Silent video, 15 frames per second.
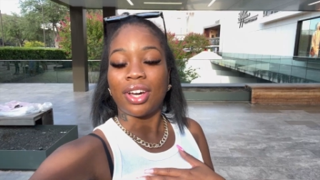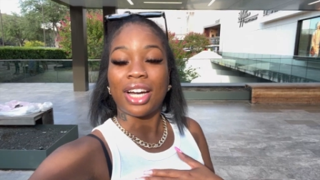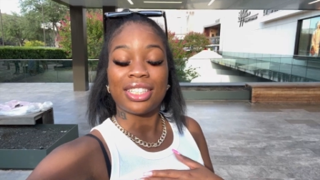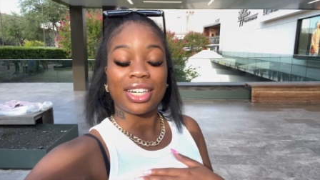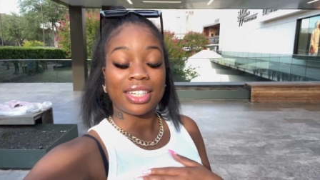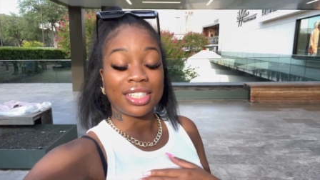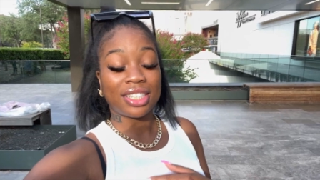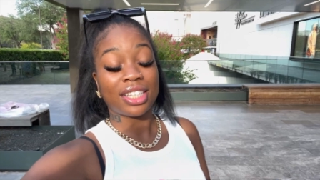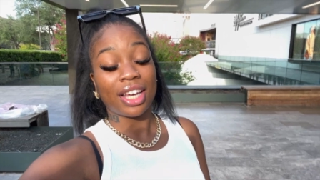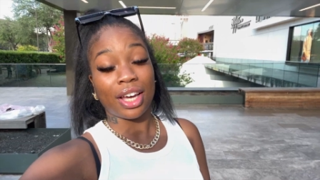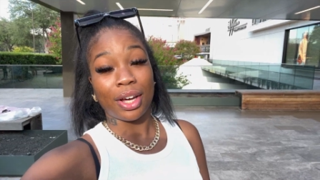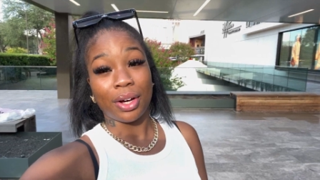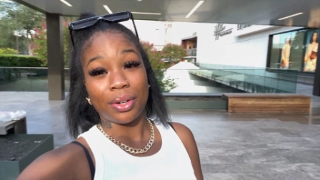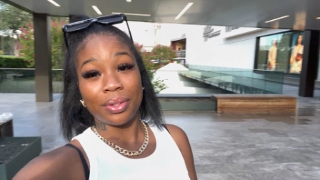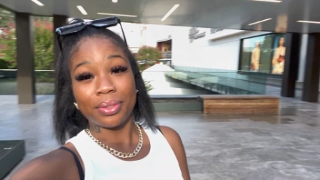as y'all can
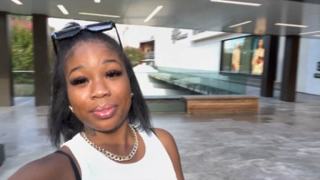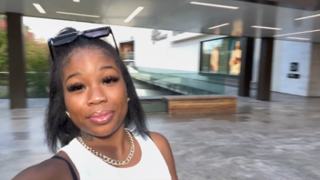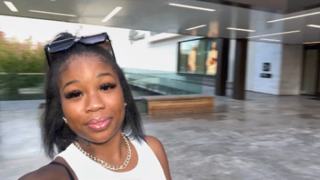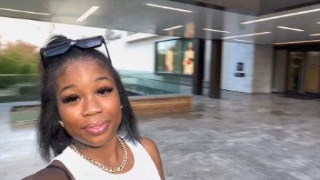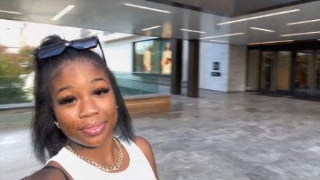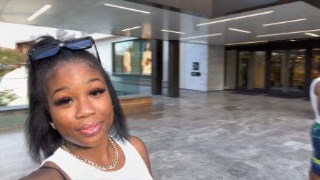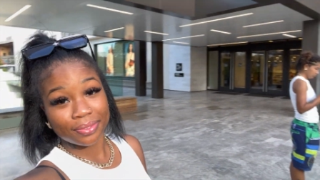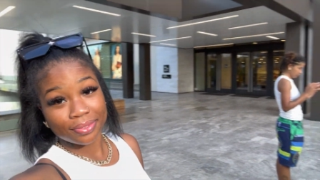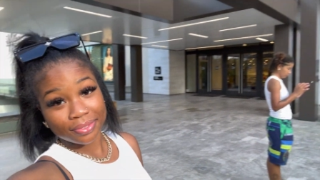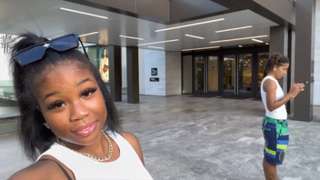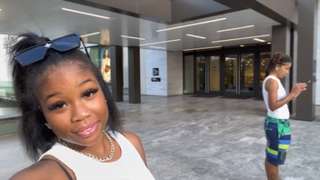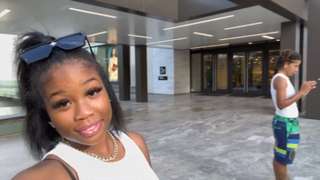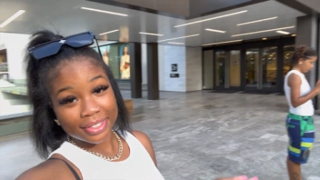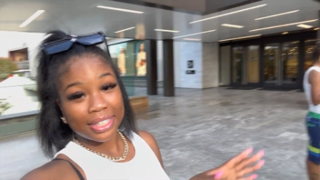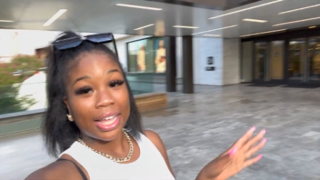tell,
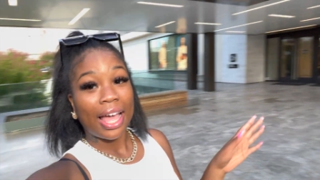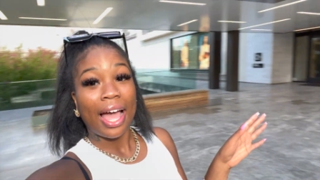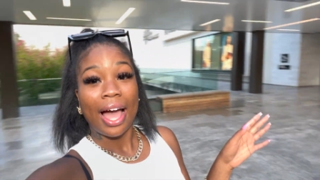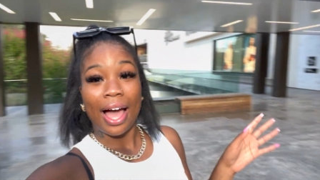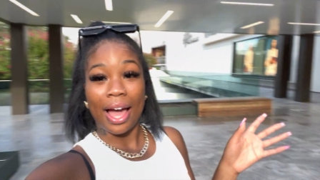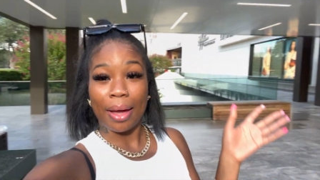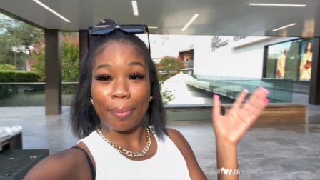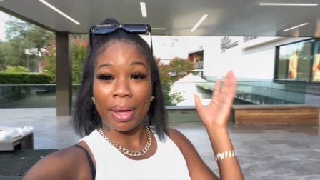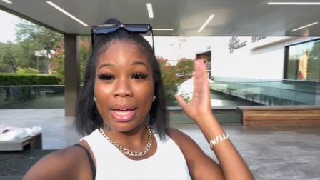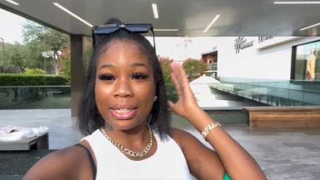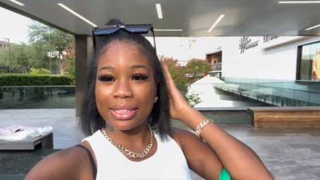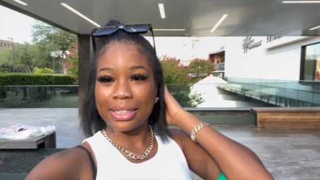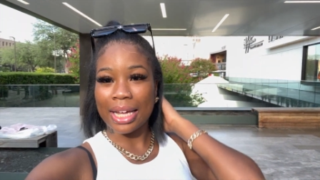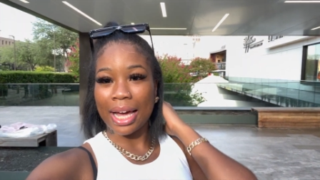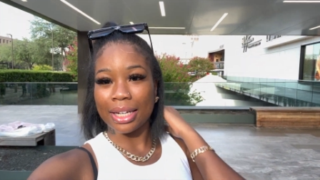I'm at
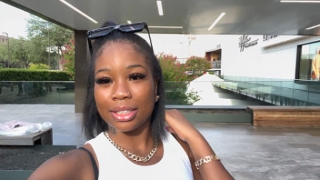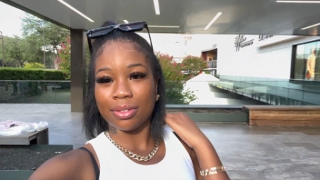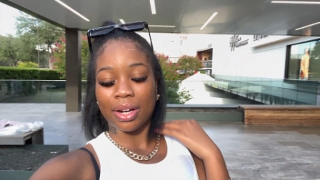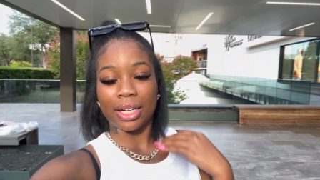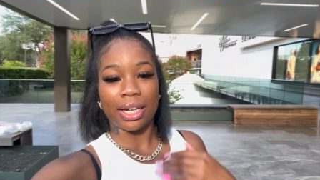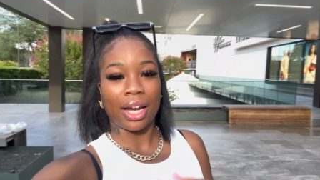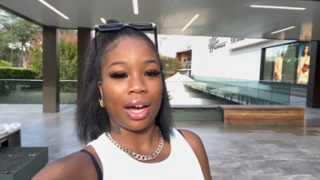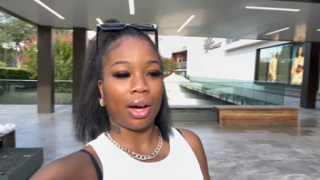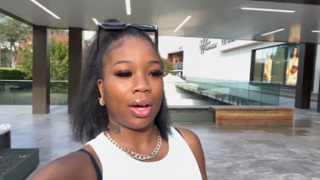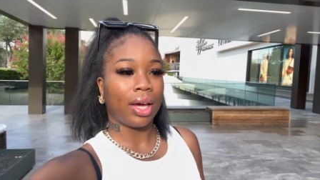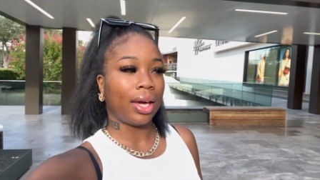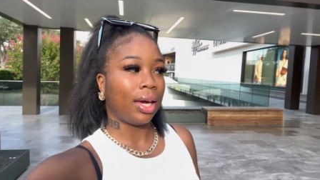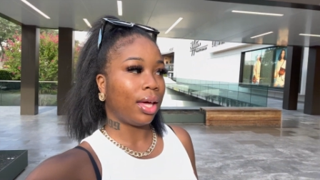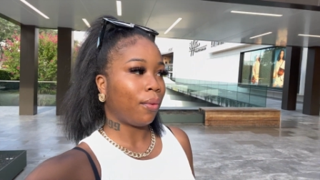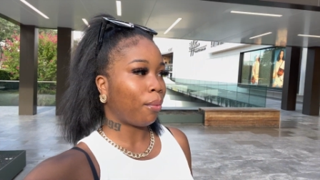Saks right now
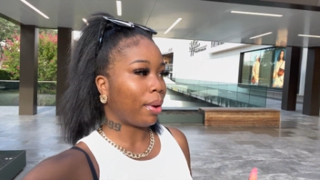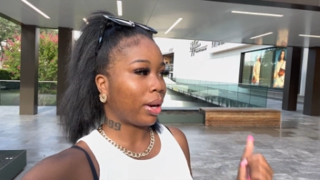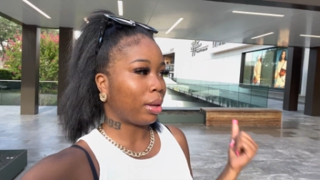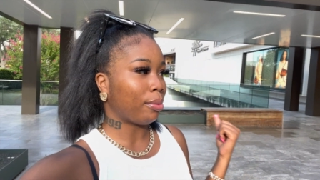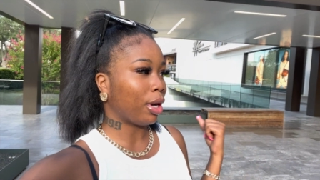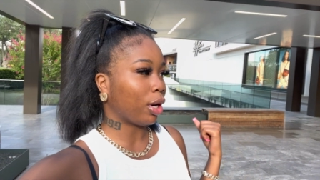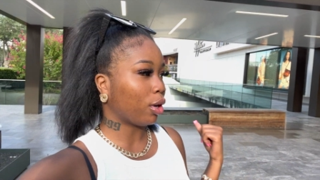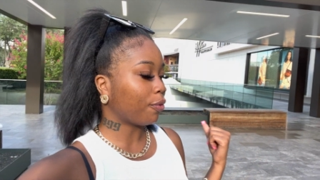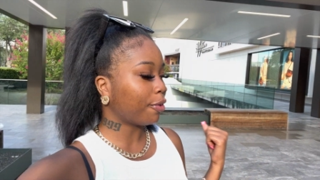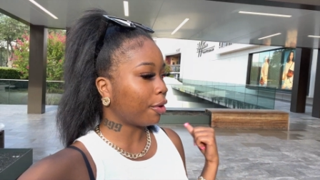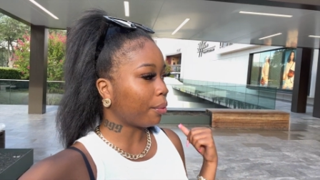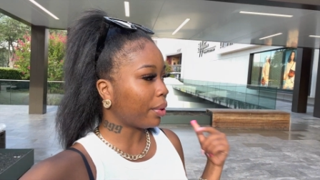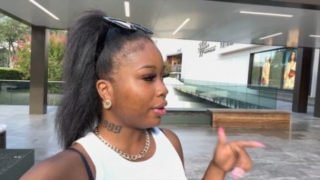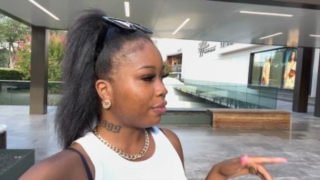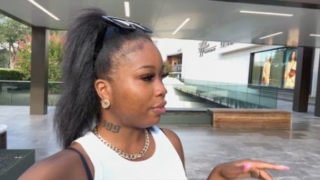and we about to give my
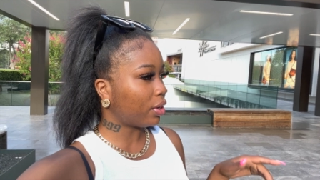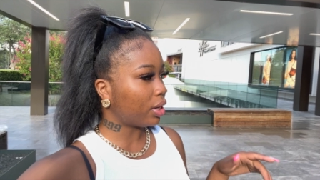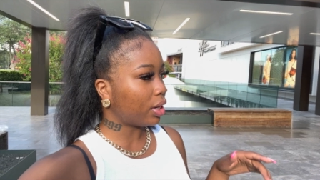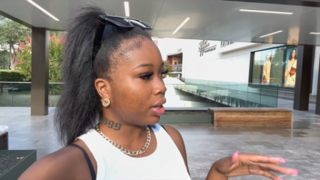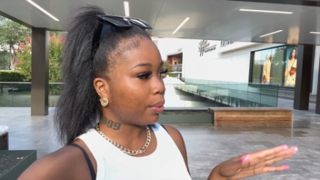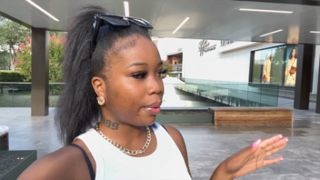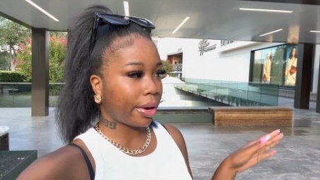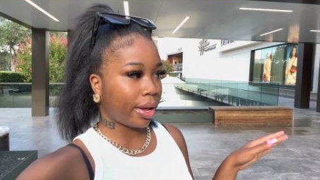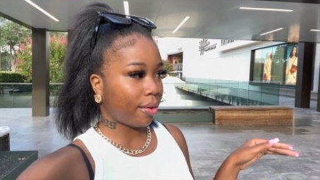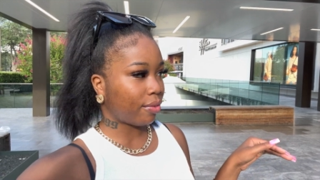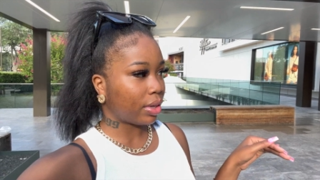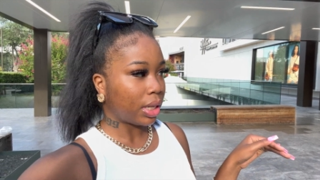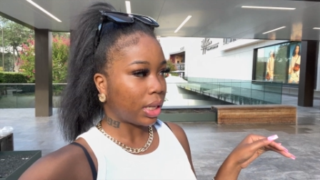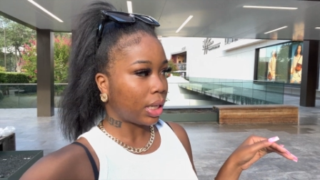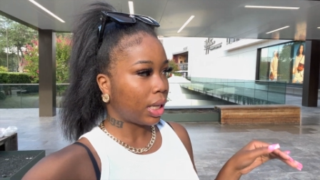girlfriend a refund or
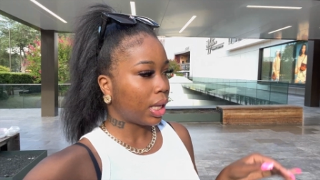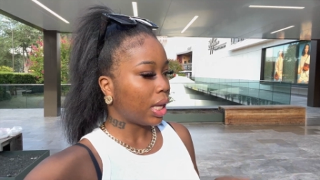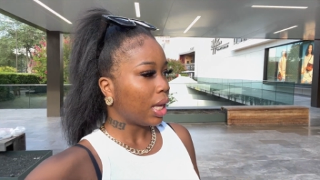whatever.